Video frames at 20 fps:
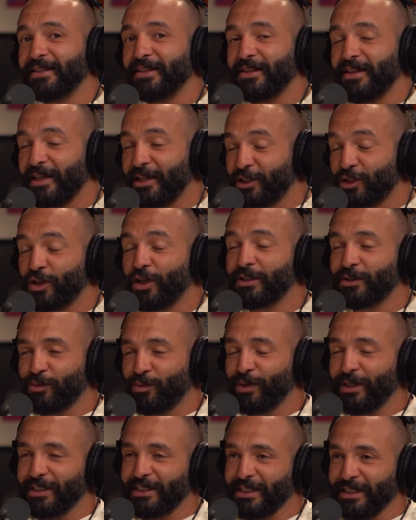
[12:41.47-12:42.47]
They just
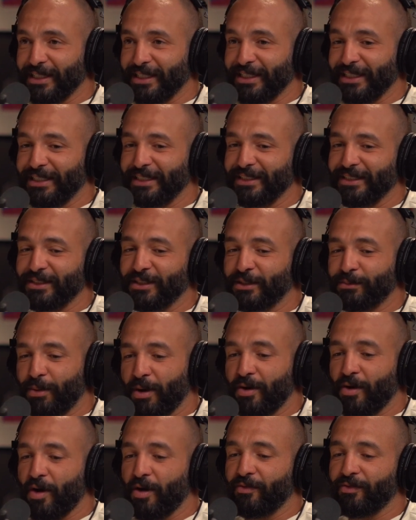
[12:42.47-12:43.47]
recently
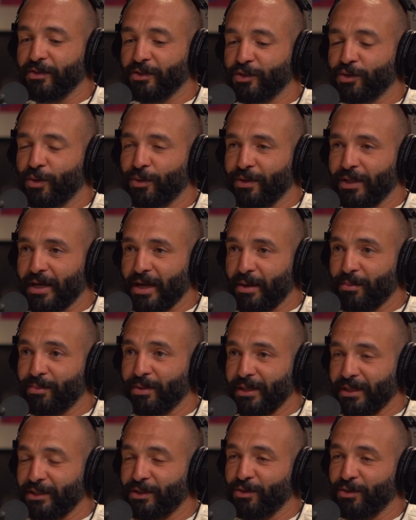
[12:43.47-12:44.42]
spun off and sold the company.